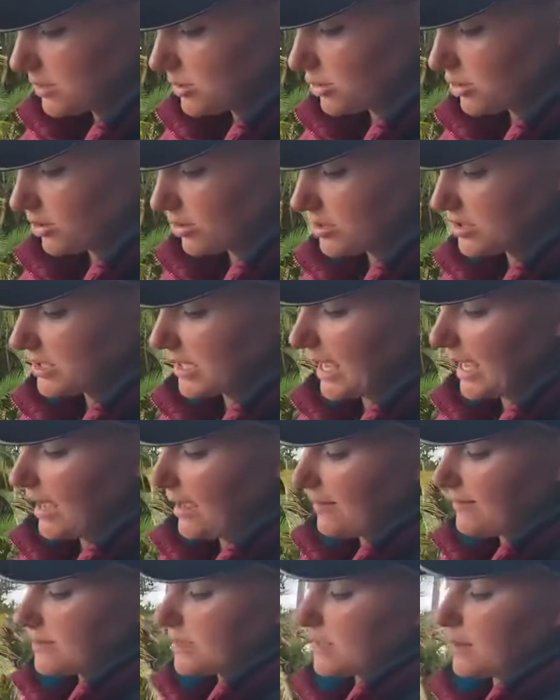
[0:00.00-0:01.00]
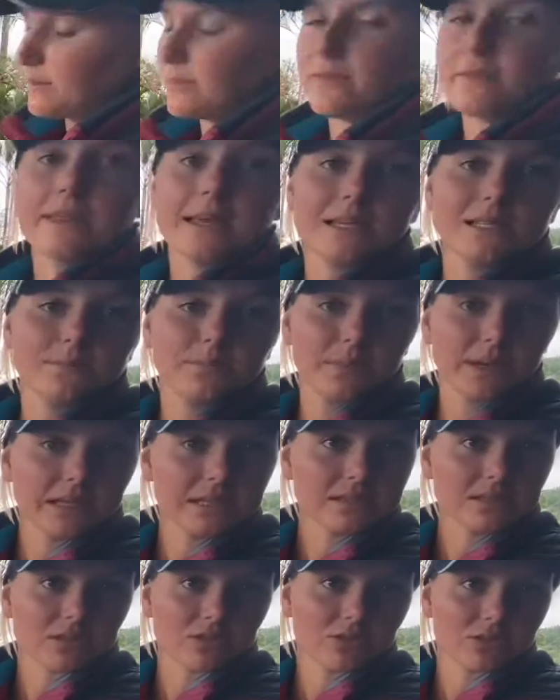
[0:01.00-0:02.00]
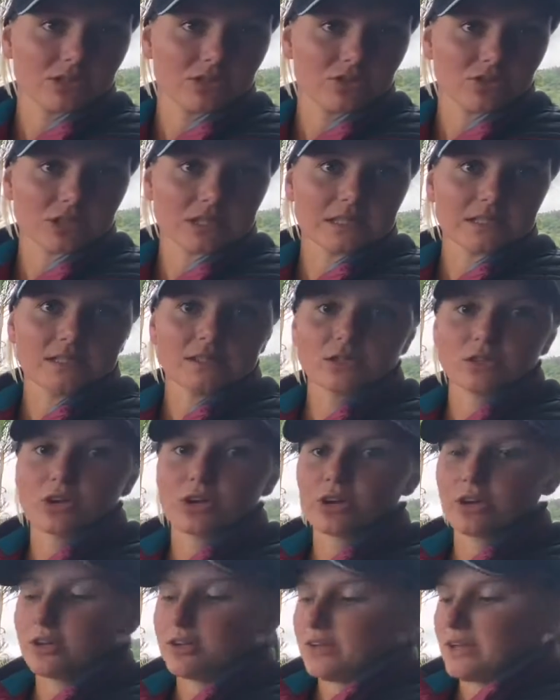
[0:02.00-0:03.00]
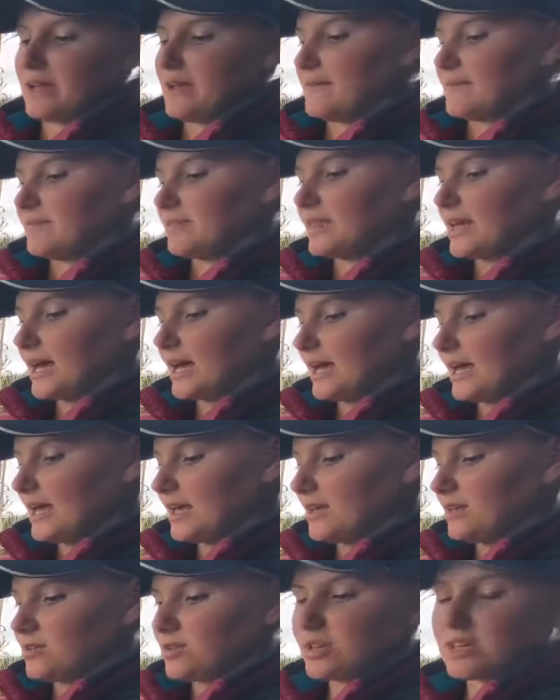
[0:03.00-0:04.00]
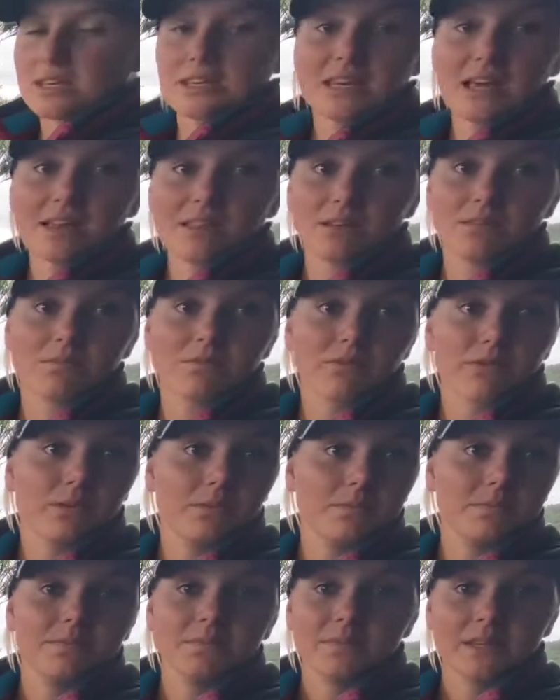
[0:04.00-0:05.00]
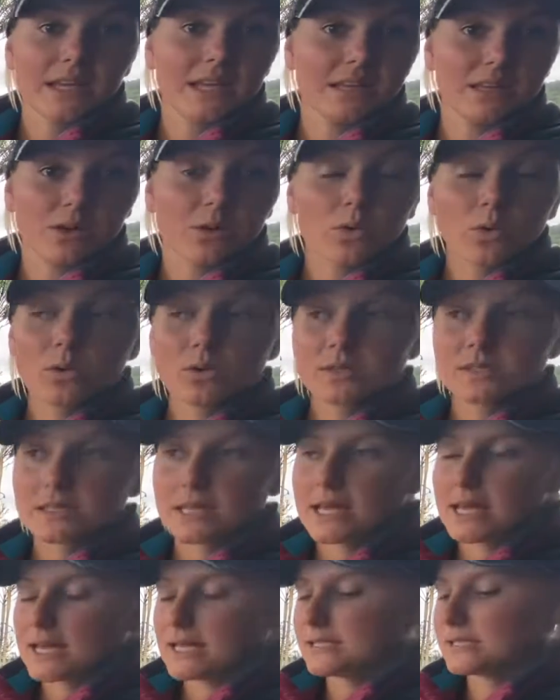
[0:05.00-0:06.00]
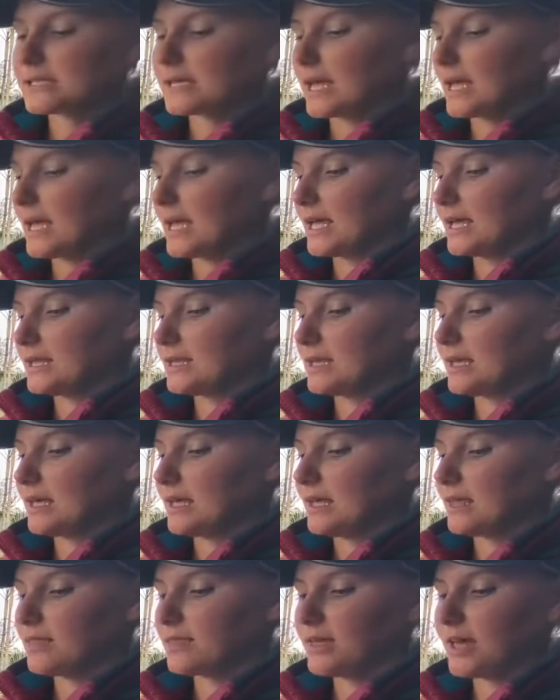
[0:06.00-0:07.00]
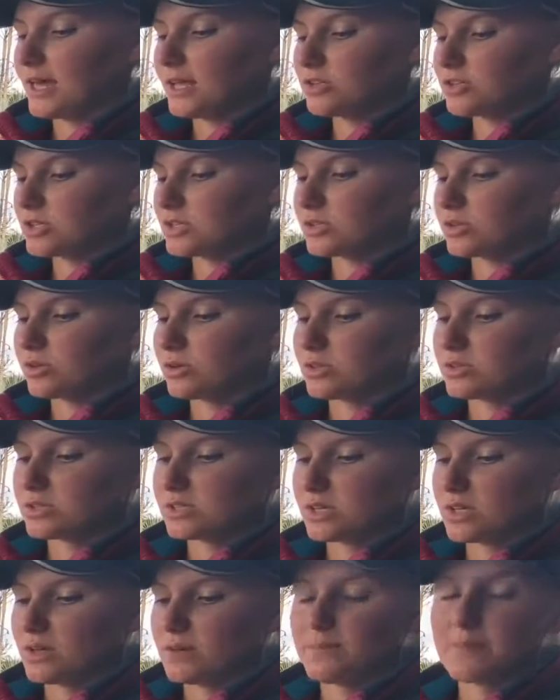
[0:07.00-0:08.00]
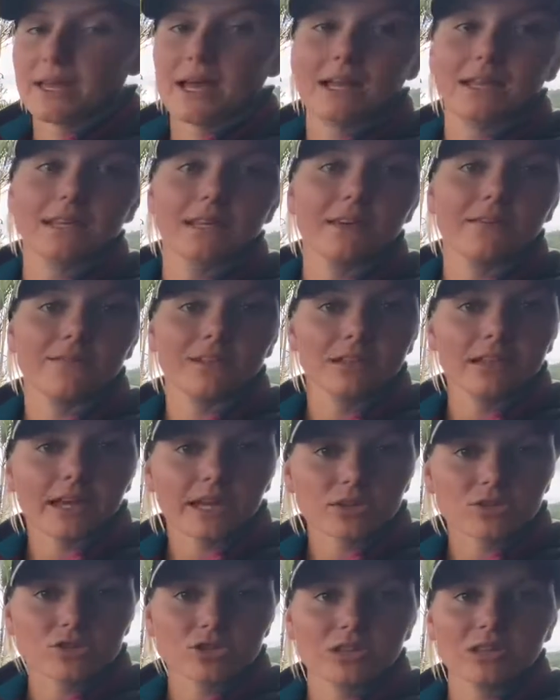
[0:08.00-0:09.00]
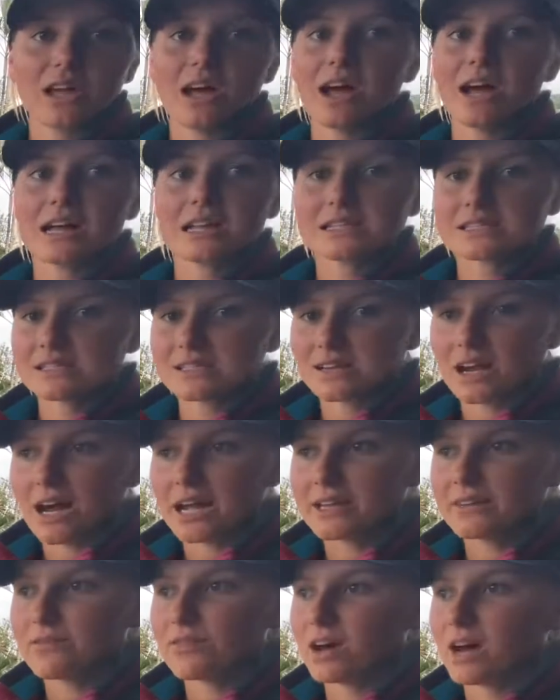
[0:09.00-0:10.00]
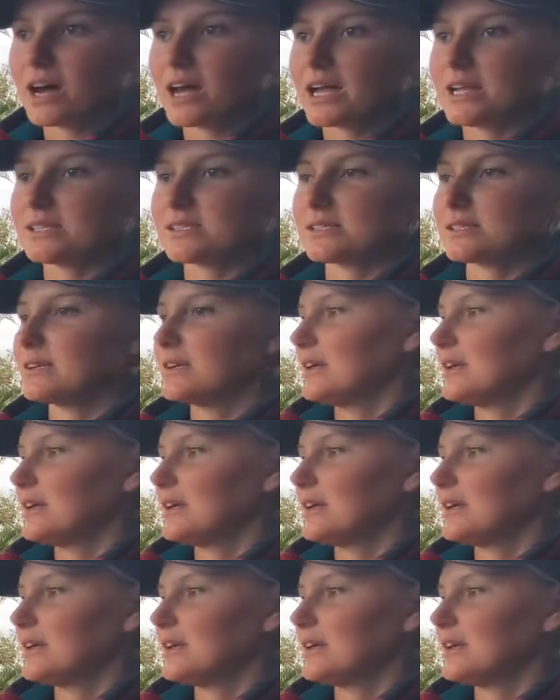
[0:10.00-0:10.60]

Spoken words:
good to have some of these big syringes. So you can get them from in at Horseland, and they're just good to be able to give electrolytes, Dynavites,